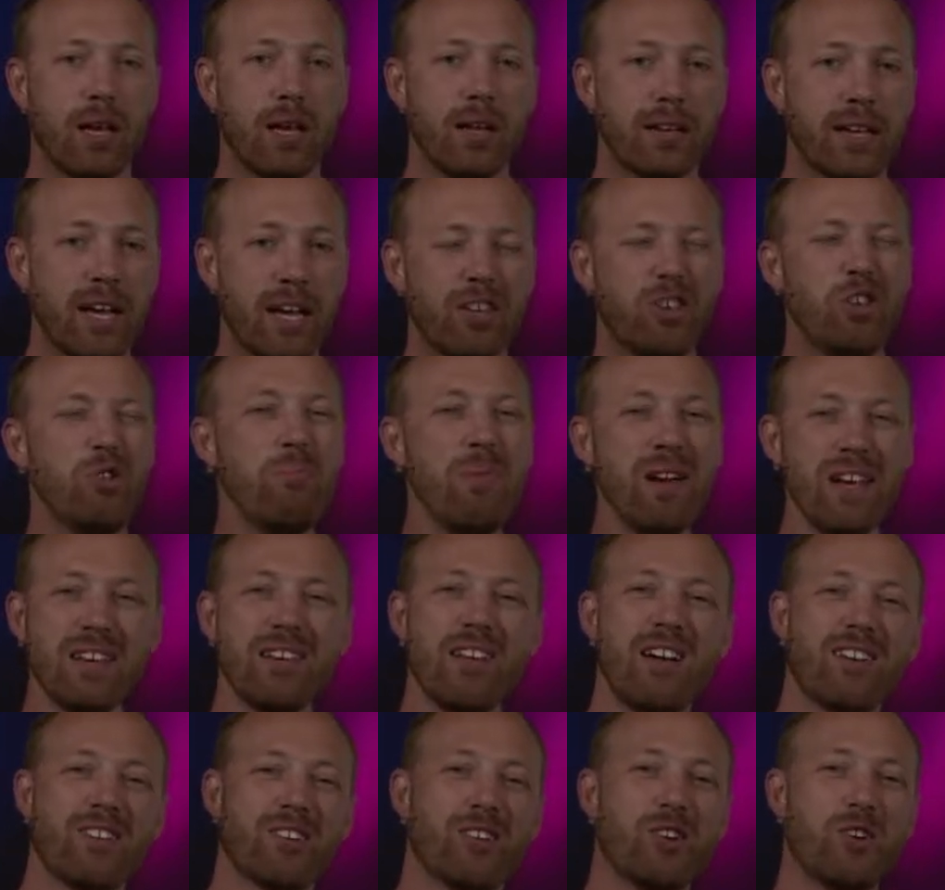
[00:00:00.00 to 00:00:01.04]
Now, you might
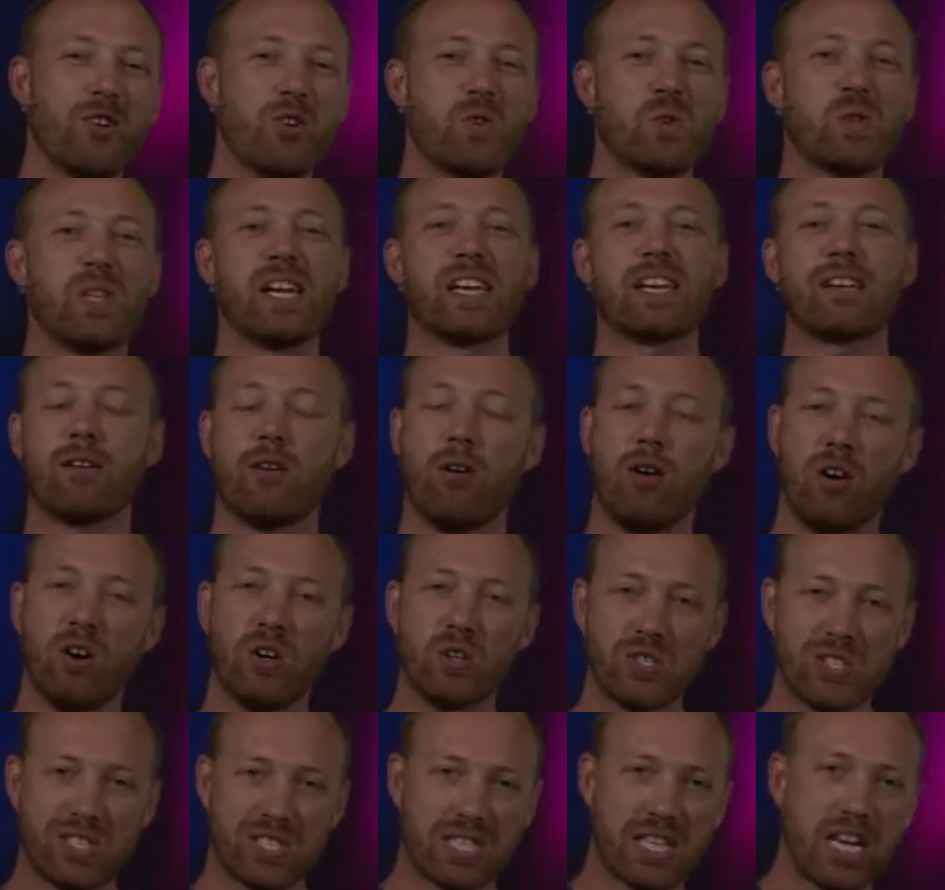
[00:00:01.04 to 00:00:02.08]
not go like all
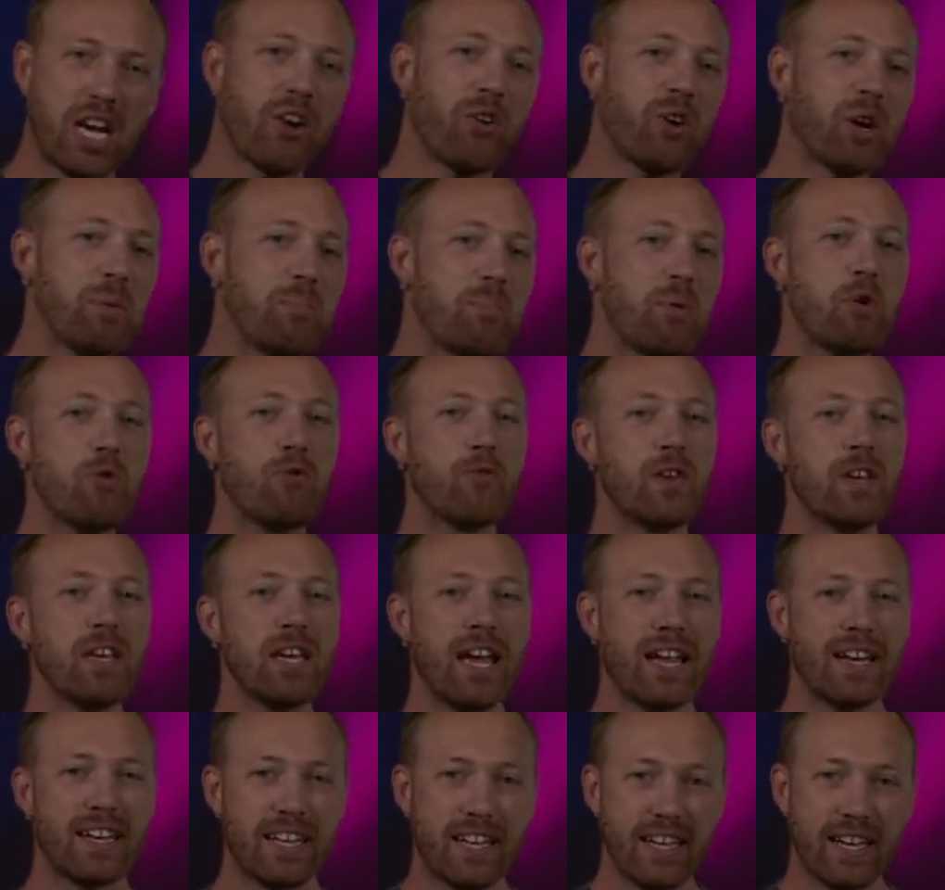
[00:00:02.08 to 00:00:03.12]
scary movie
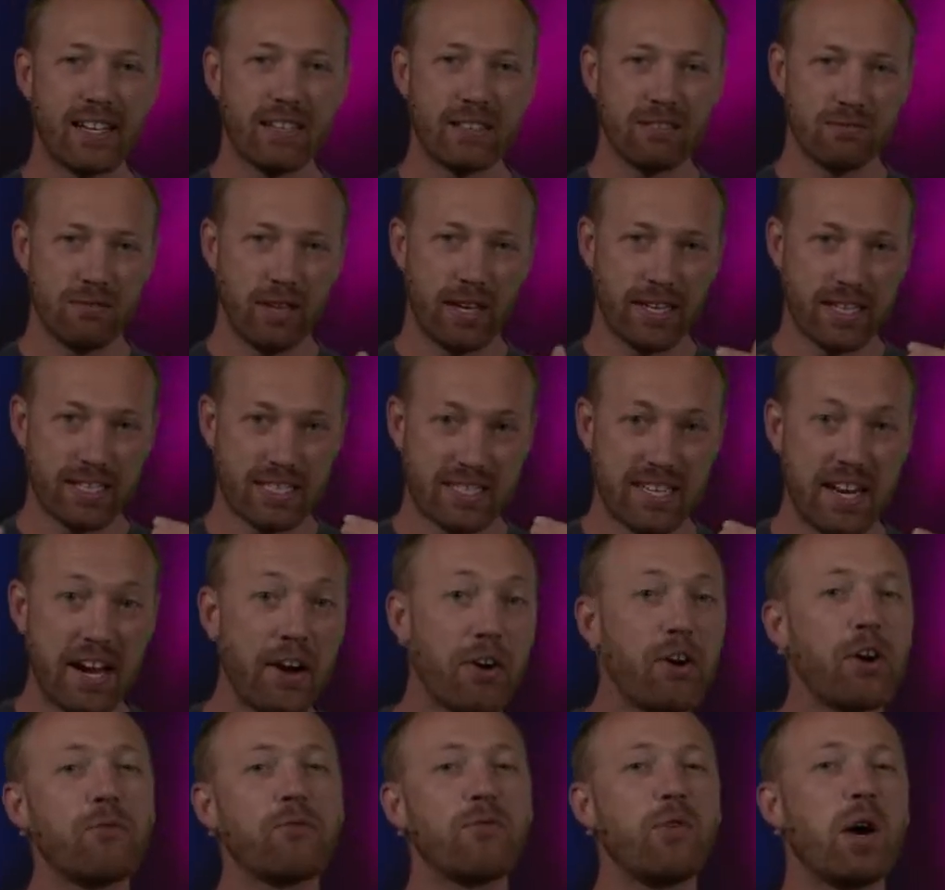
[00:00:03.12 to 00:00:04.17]
and get like
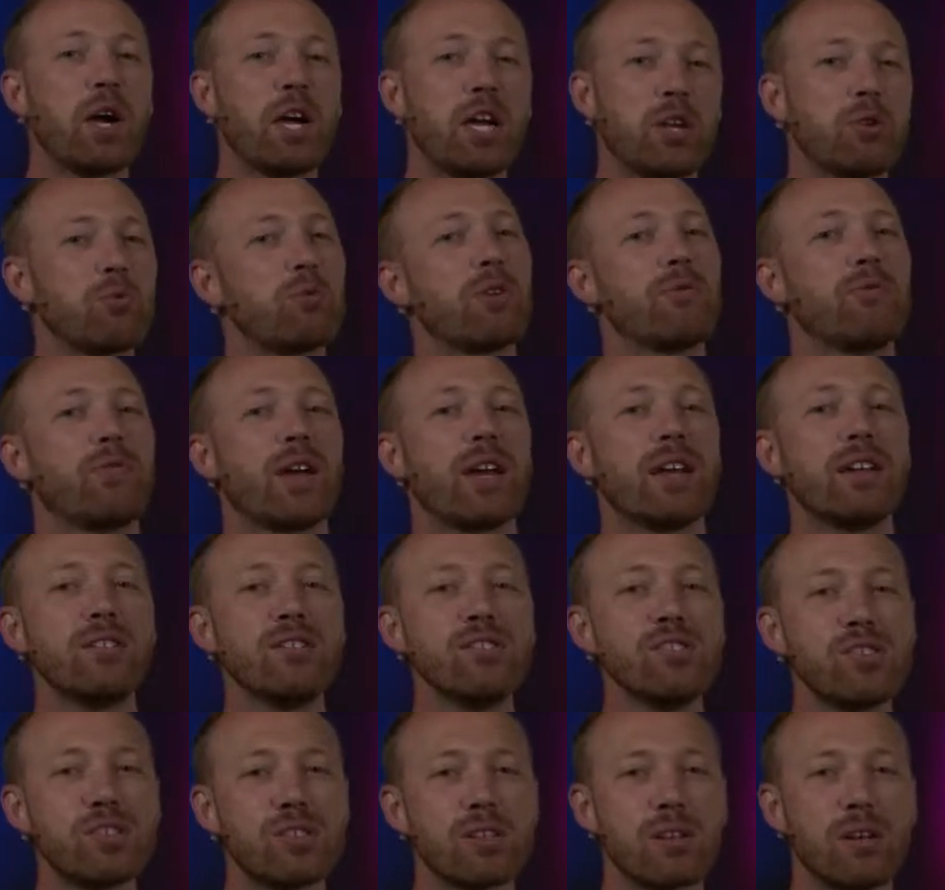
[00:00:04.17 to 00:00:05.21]
terrifying
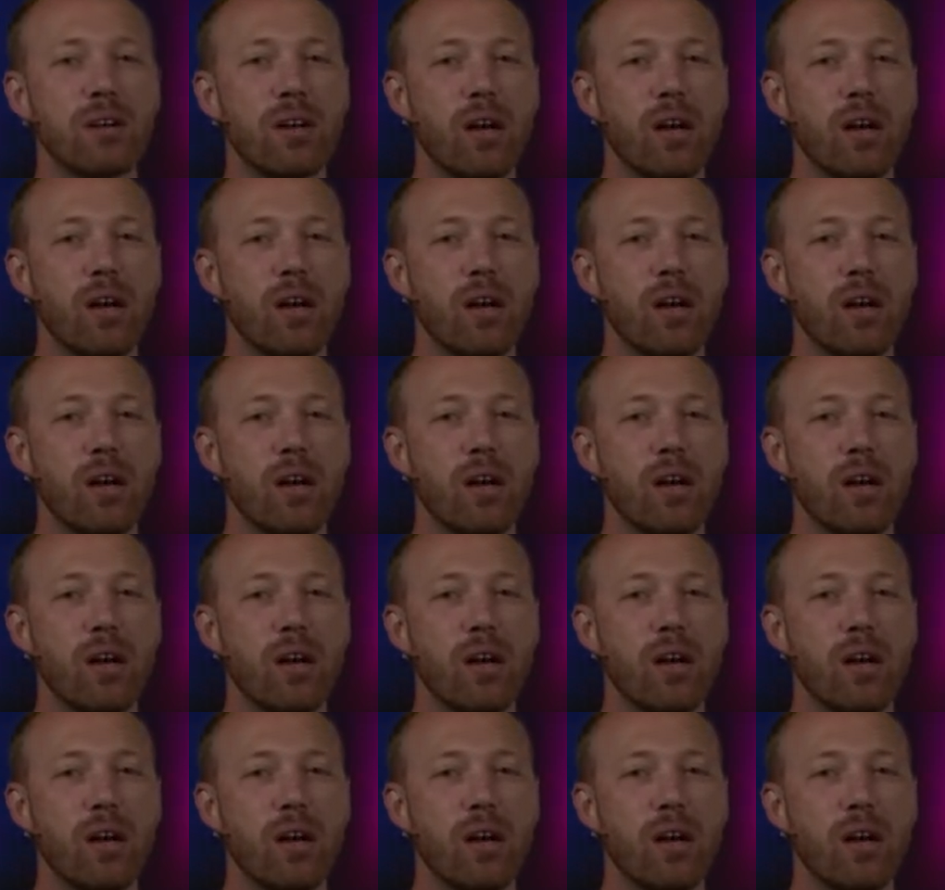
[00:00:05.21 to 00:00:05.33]
revenge.